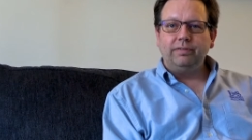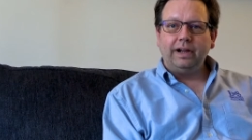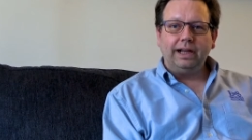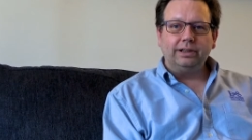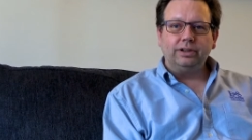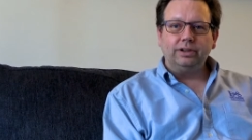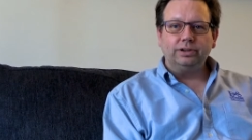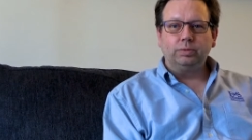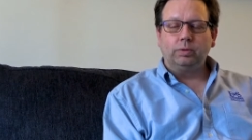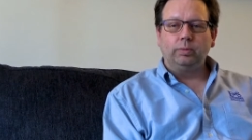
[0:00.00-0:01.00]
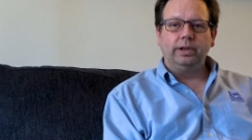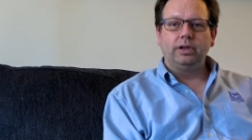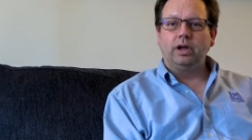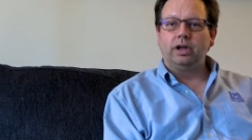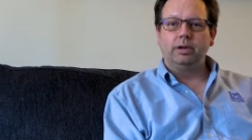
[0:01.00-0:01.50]
factors where we
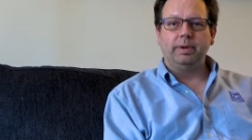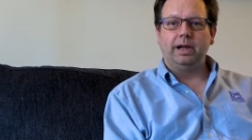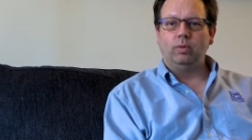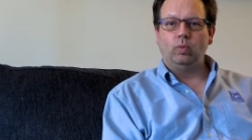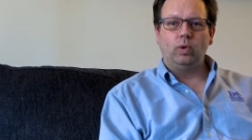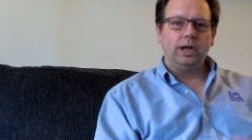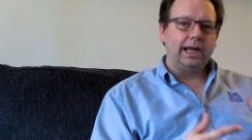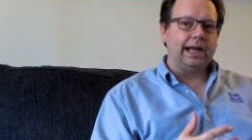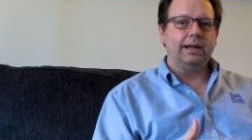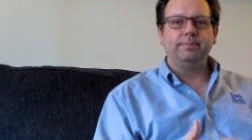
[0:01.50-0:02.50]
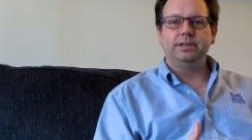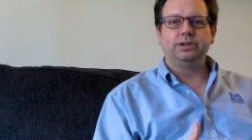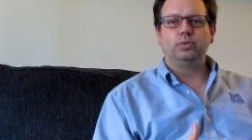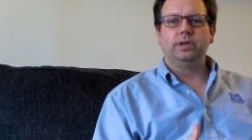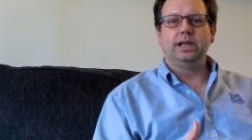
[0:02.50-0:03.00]
talk about what
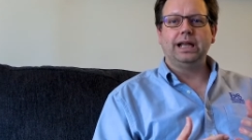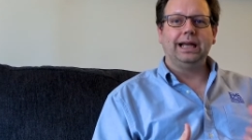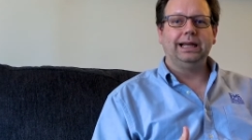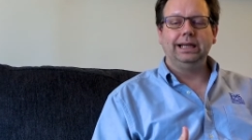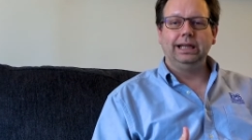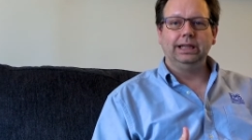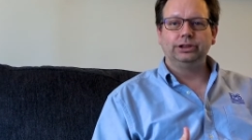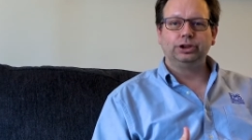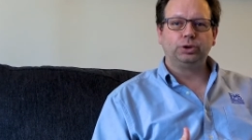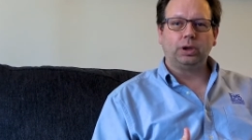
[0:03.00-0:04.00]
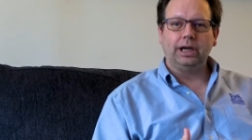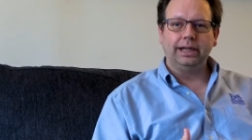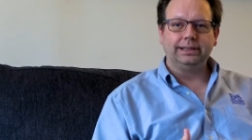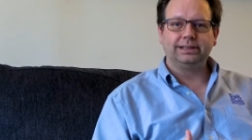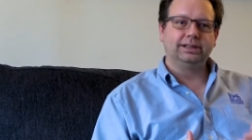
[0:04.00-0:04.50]
happens when lightning
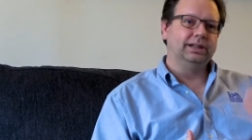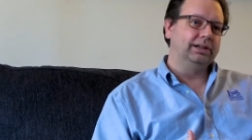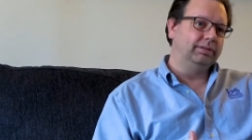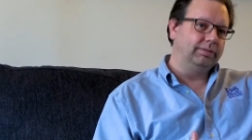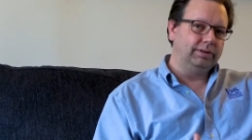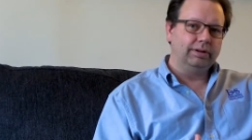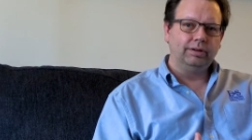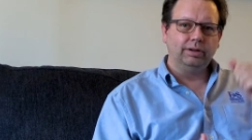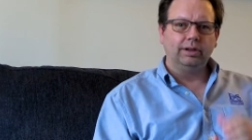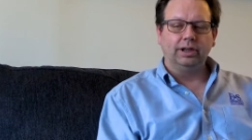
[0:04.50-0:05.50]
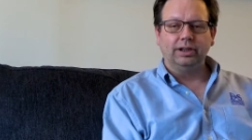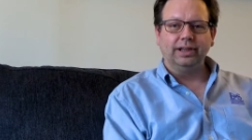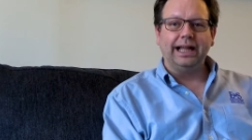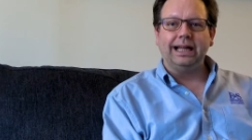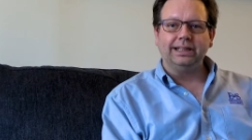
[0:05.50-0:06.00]
strikes a, a
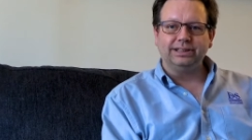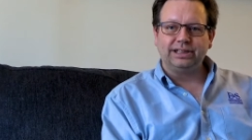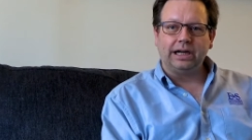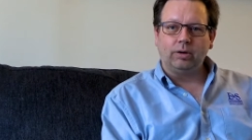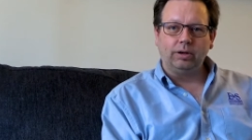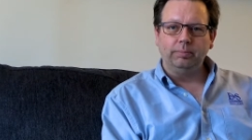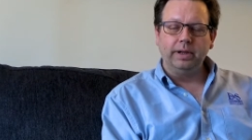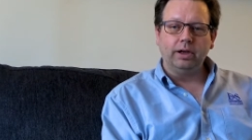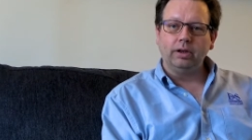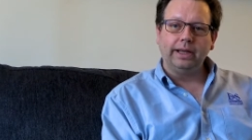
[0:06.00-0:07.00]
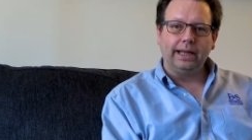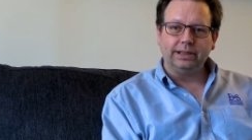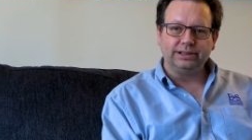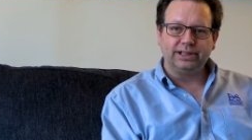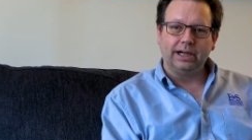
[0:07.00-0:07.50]
lattice tower, a metal
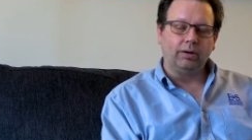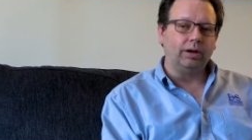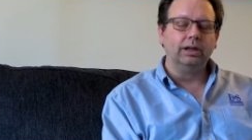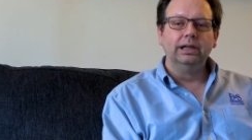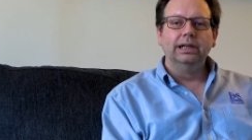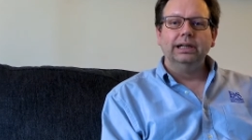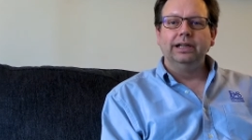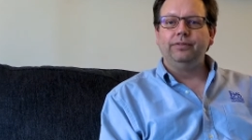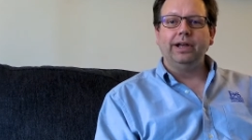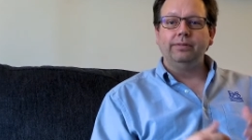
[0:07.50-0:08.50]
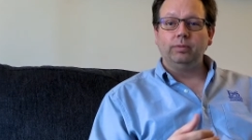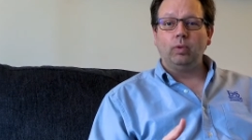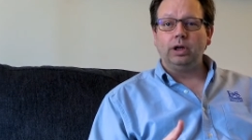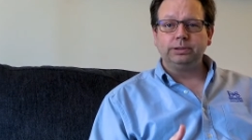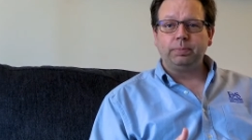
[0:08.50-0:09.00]
lattice tower. If you haven't
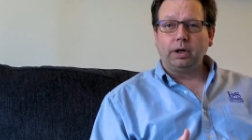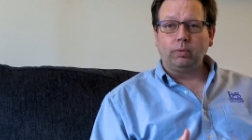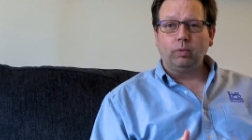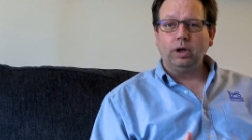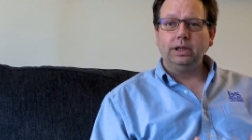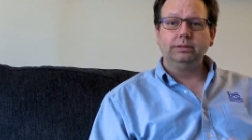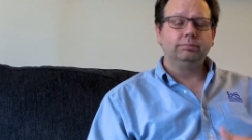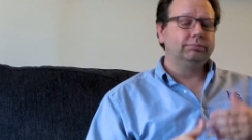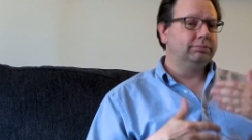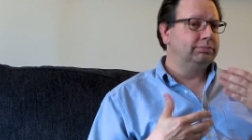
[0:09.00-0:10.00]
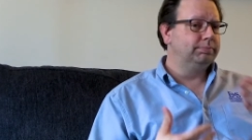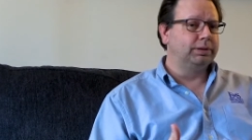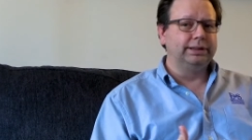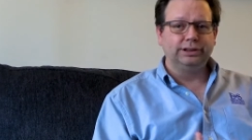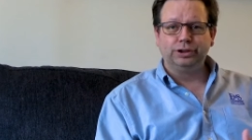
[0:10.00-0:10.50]
watched part one,
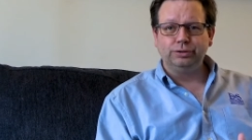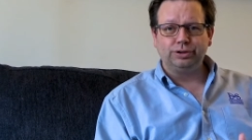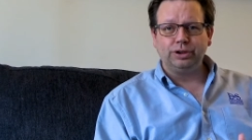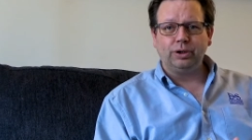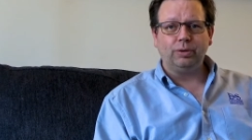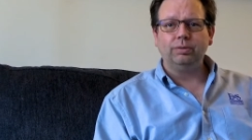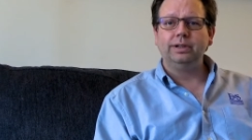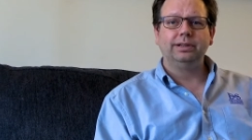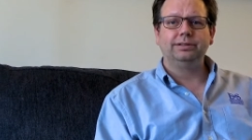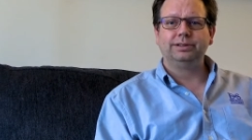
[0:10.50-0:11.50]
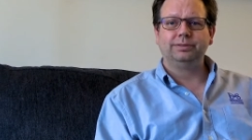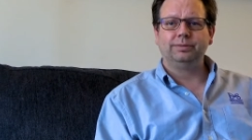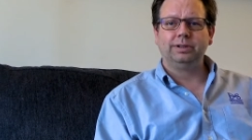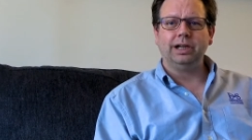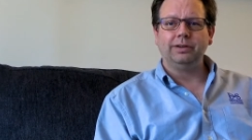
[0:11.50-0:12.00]
please do so. It's
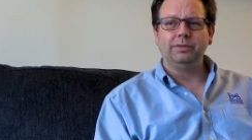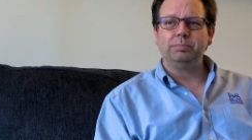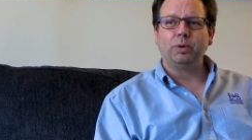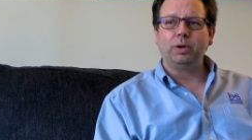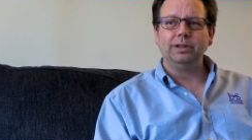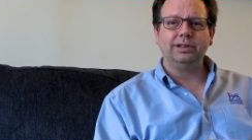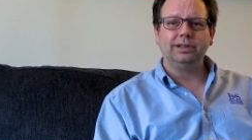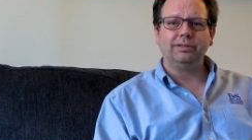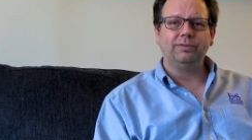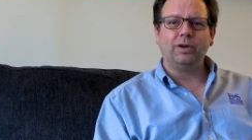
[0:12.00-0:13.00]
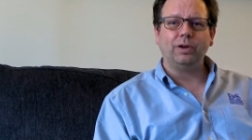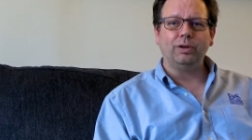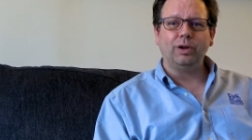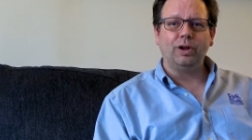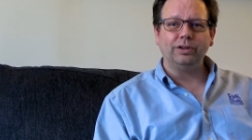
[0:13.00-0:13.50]
kind of important to follow
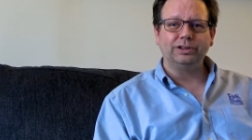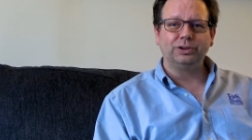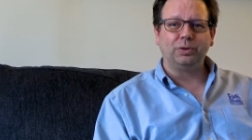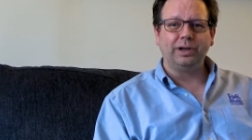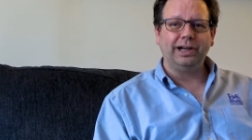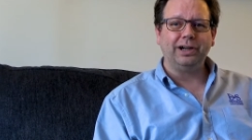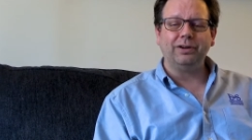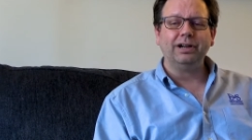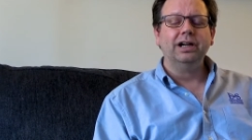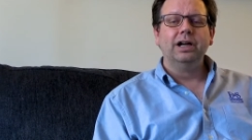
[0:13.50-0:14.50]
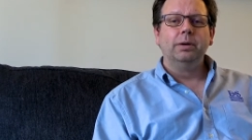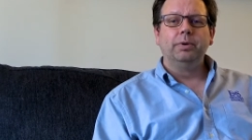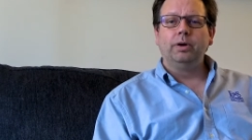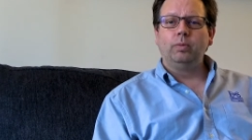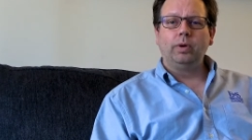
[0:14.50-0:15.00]
along the story here.
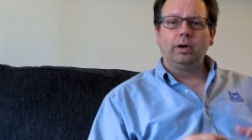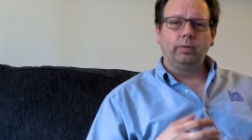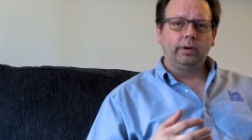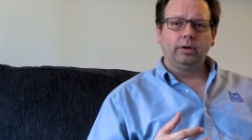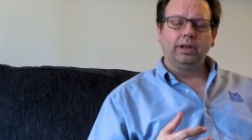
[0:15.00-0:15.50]
But where we were